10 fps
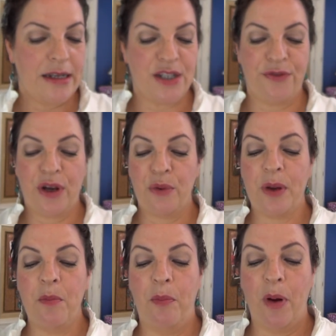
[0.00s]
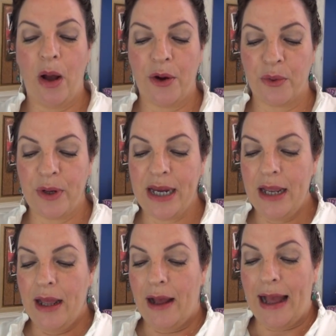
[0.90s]
It's very buttery.
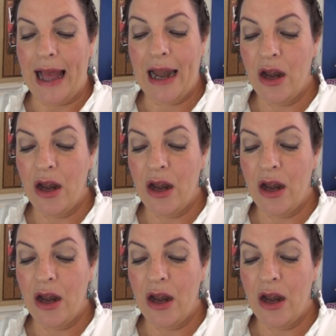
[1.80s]
I